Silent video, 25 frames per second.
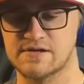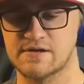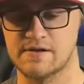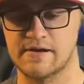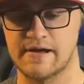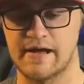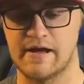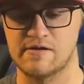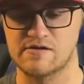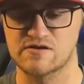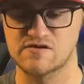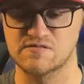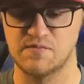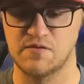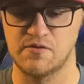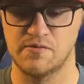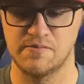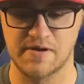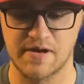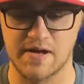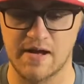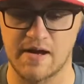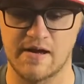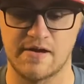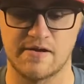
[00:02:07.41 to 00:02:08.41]
Alex
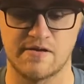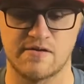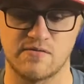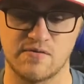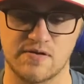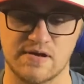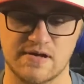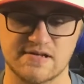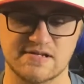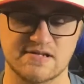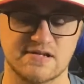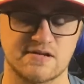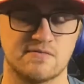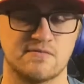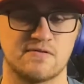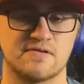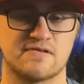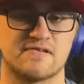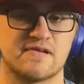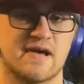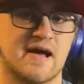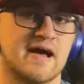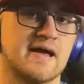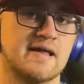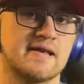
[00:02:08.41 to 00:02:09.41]
Bowman got into an incident
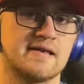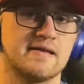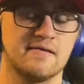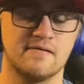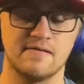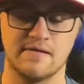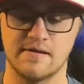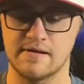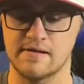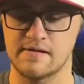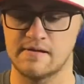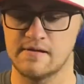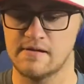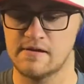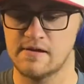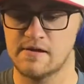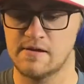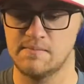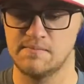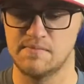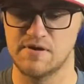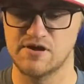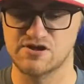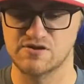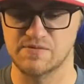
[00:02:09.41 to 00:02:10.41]
with Ty Dillon,
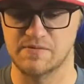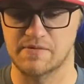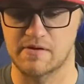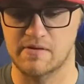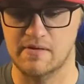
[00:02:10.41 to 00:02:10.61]
B.J.